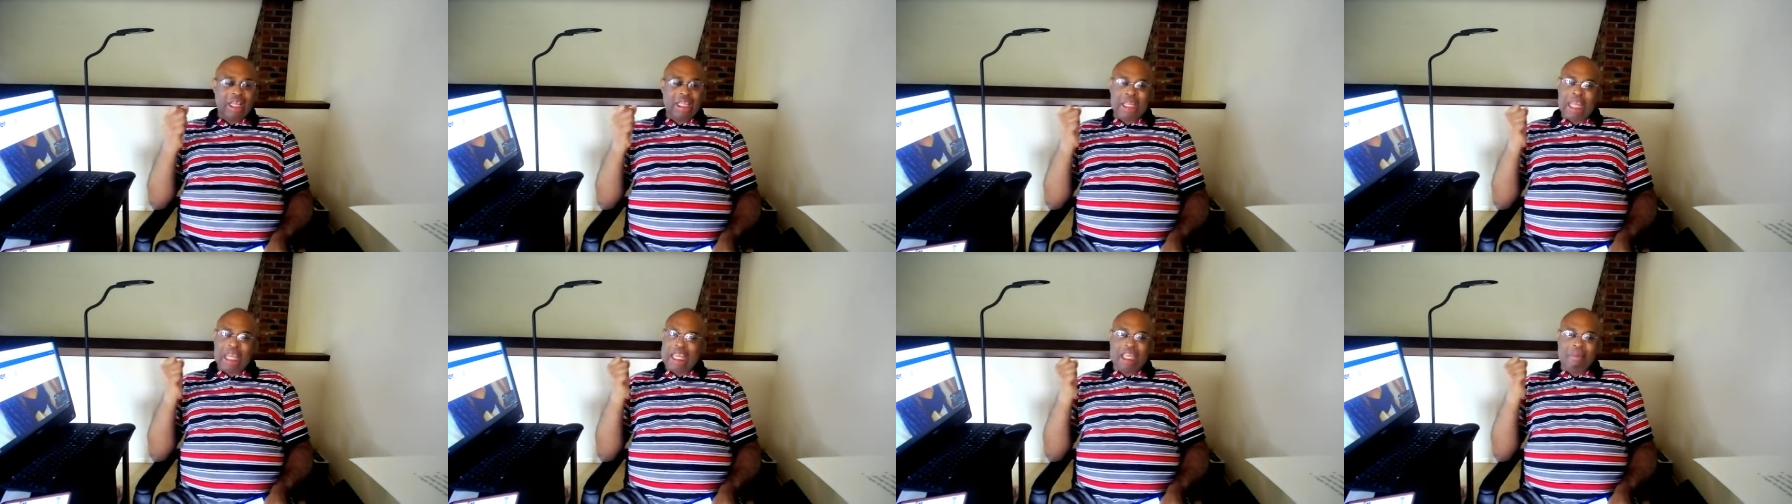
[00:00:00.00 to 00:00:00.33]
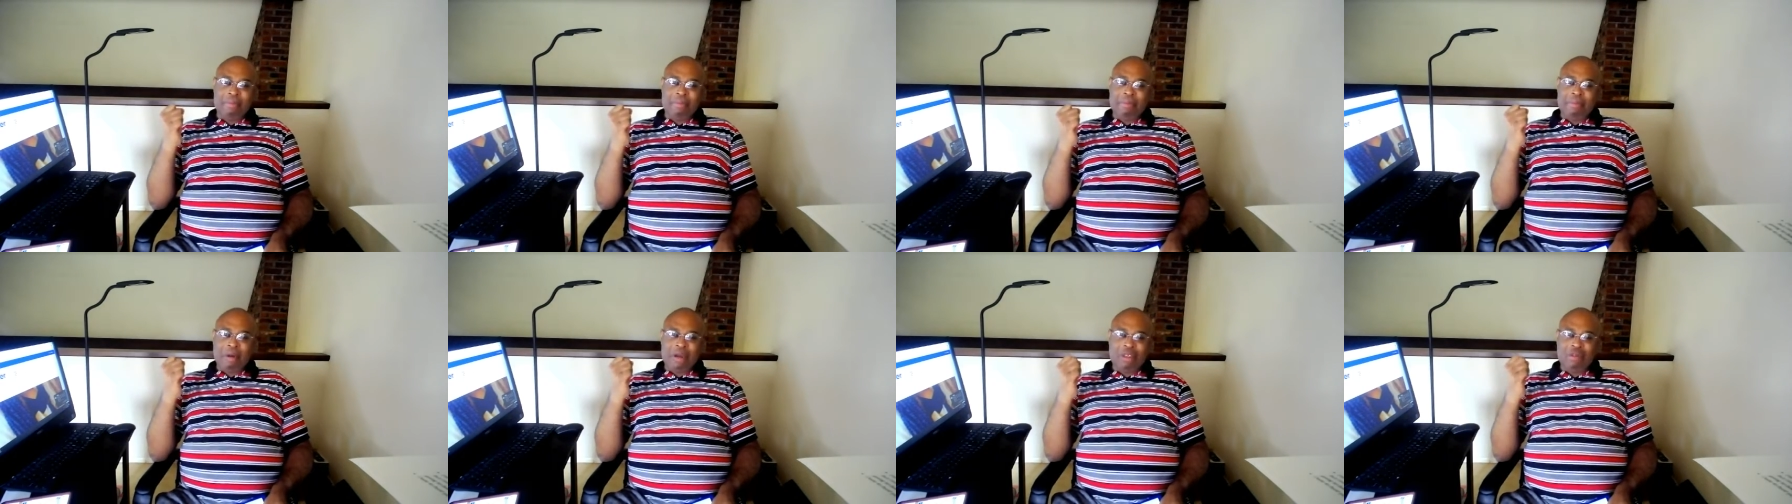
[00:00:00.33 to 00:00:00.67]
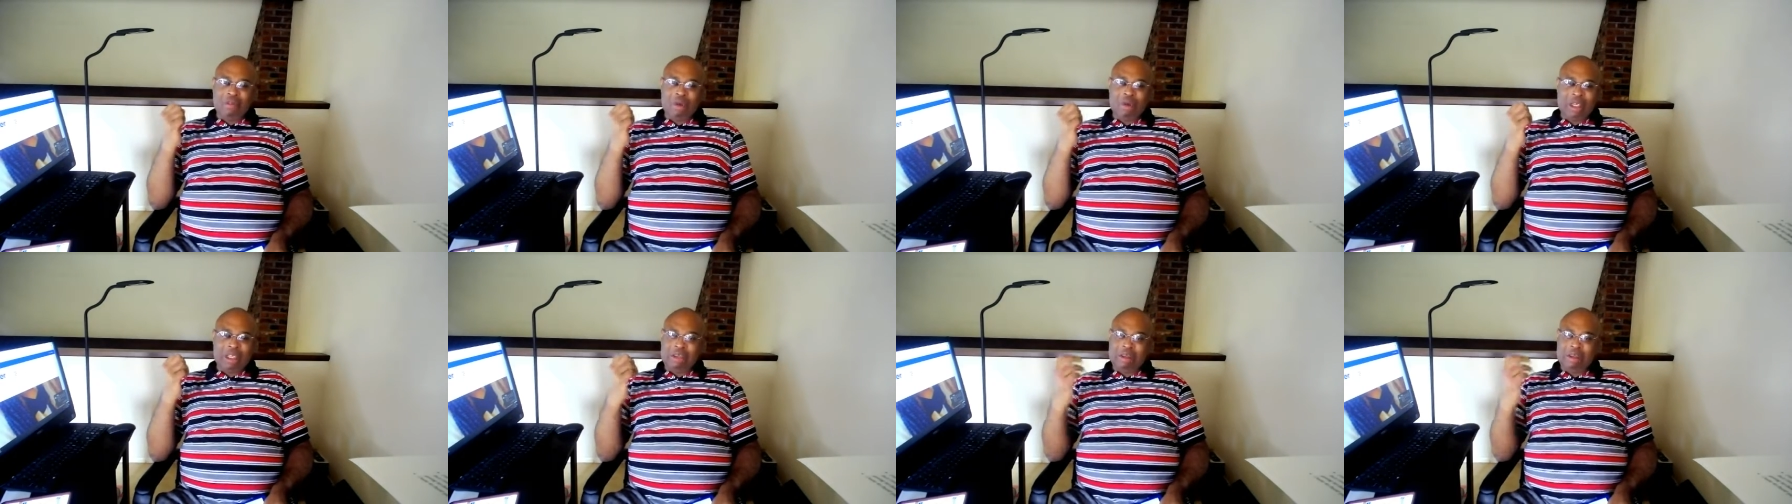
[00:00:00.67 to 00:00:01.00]
Take your books
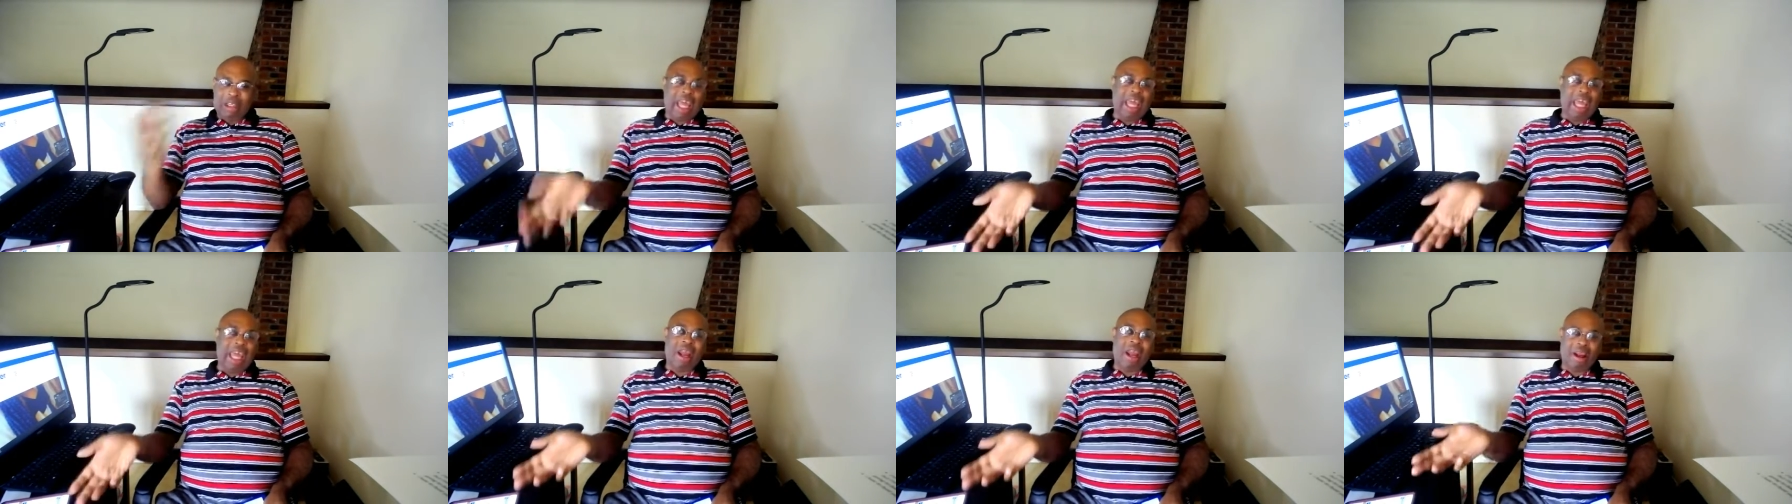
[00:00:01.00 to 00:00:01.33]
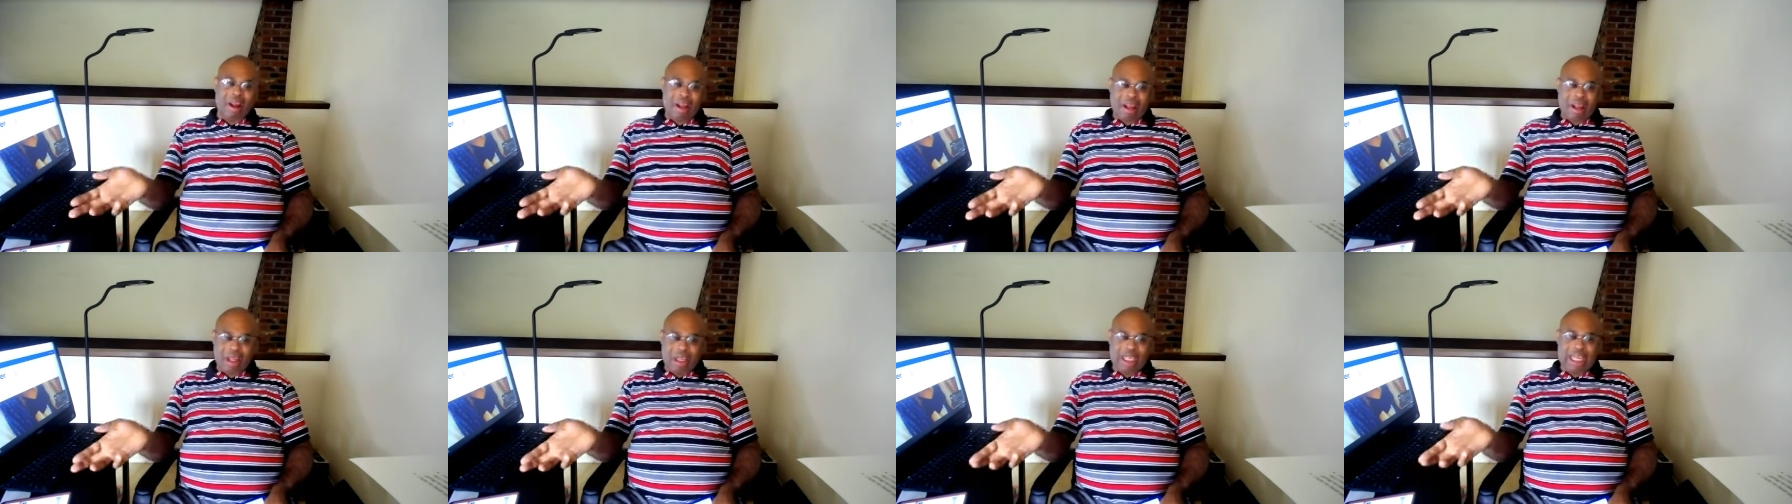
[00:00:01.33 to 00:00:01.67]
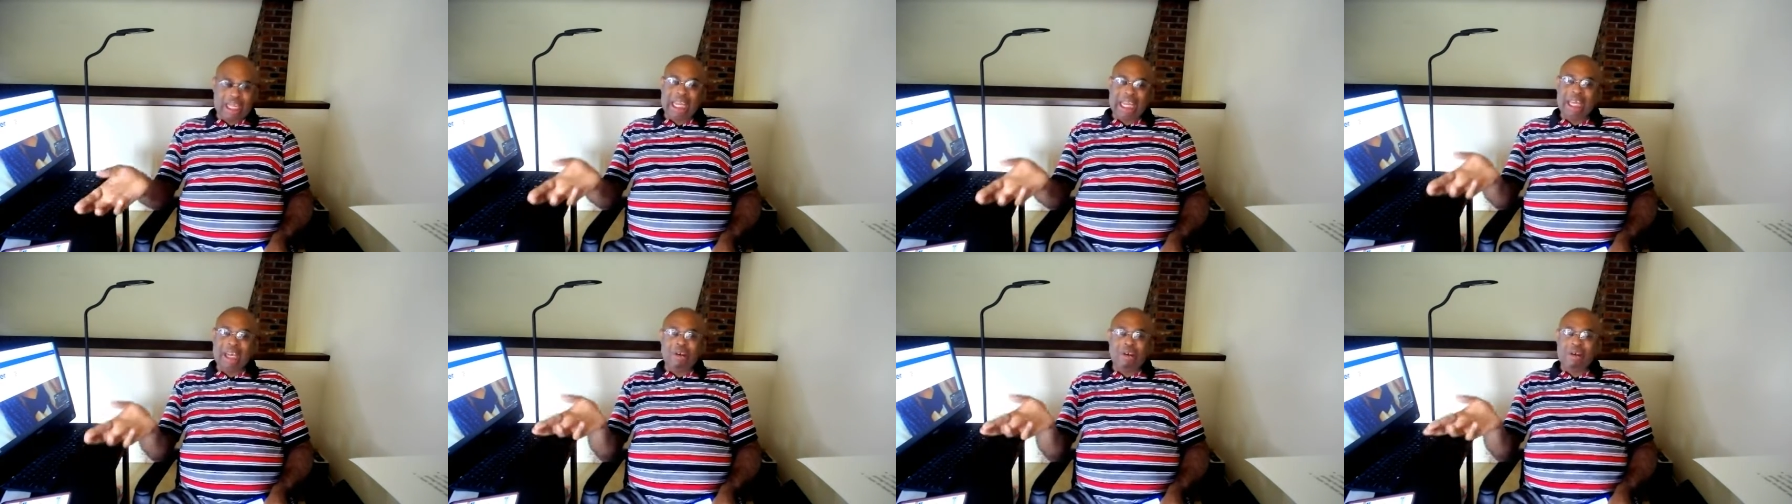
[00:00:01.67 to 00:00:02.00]
with you there. Take it